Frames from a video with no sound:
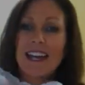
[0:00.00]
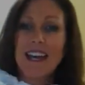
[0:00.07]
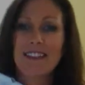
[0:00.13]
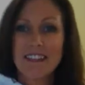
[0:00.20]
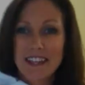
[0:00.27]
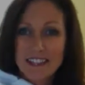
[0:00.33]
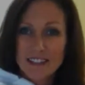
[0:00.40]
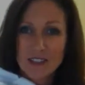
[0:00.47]

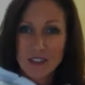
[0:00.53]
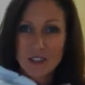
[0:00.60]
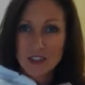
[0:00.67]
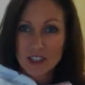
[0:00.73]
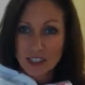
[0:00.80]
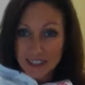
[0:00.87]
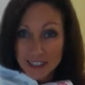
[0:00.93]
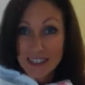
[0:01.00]
and that's
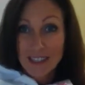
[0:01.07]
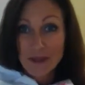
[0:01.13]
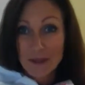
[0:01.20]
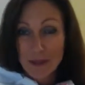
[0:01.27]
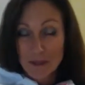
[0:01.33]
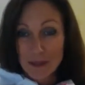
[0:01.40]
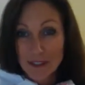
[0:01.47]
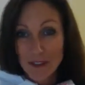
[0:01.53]
usually
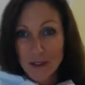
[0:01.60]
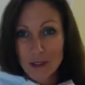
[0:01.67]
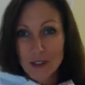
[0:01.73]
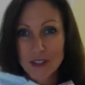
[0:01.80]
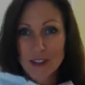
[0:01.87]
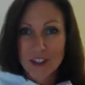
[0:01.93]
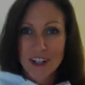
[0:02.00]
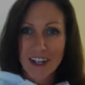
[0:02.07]
what we're
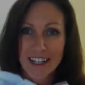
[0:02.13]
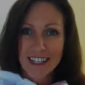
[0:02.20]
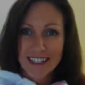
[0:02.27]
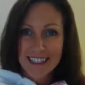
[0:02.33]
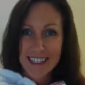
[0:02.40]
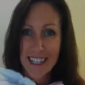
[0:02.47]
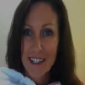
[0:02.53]
all trying to